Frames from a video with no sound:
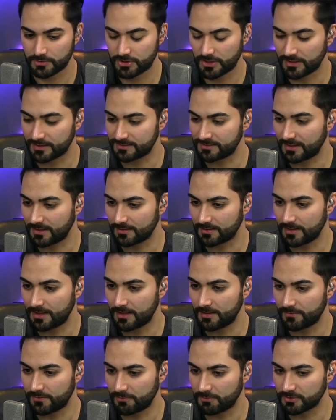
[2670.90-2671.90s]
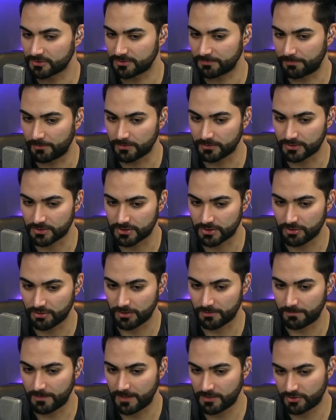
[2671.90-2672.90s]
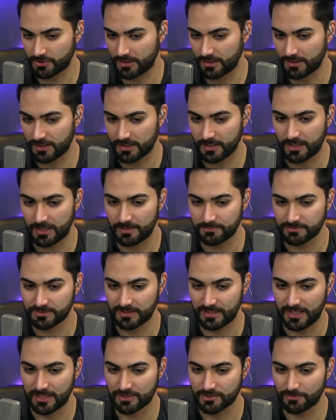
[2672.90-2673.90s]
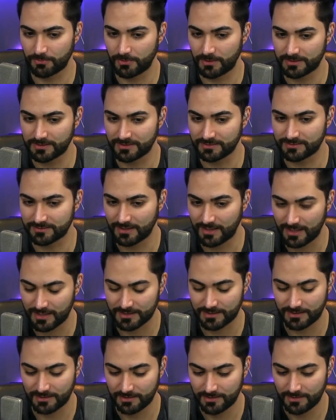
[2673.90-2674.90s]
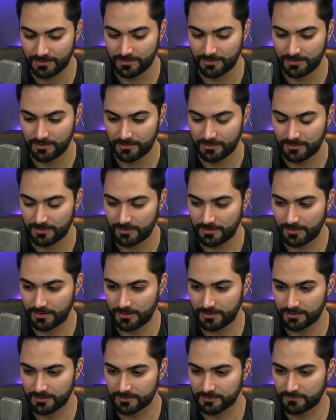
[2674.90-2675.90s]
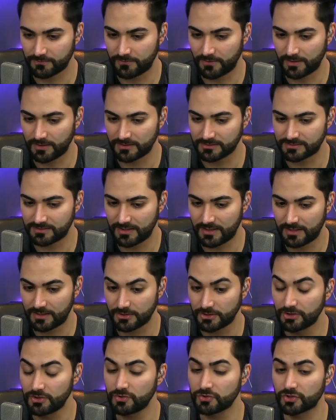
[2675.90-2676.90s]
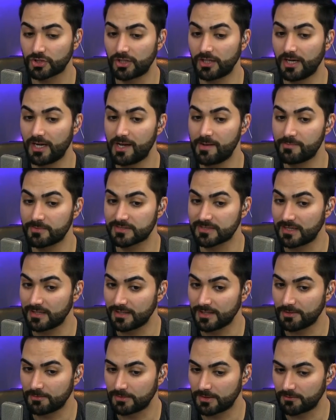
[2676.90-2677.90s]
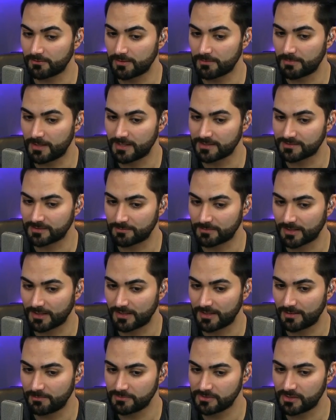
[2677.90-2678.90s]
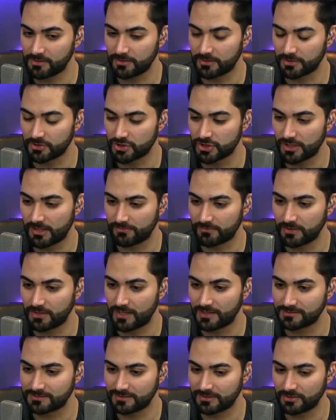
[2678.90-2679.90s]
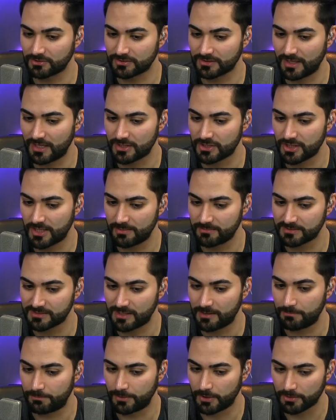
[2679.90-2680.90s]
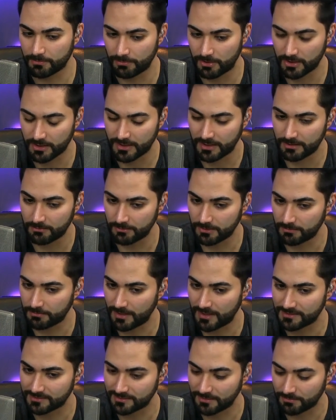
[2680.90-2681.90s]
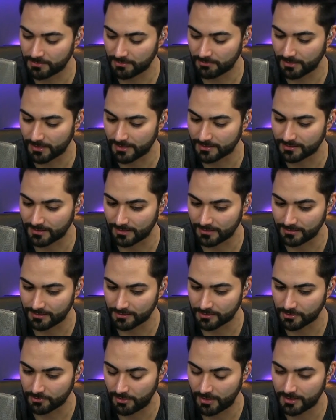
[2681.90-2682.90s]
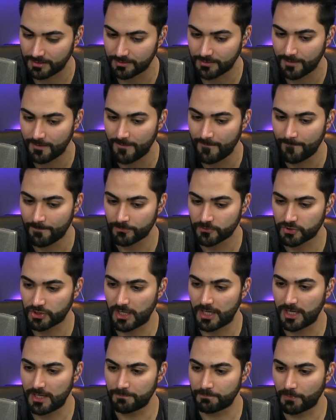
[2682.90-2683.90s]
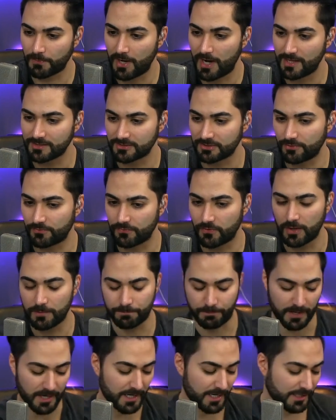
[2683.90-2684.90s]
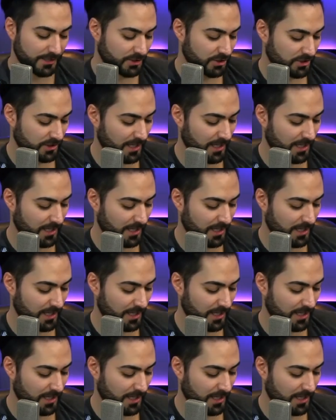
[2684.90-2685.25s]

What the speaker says: check us out there if you want to support the show. Go to patreon.com/whatthetech. You can fund us there. Use our Amazon link whenever you buy something on Amazon. Go to gfq.co/Amazon, bookmark it, and when you buy something, we got a tiny little credit. Jon Prosser, Front Page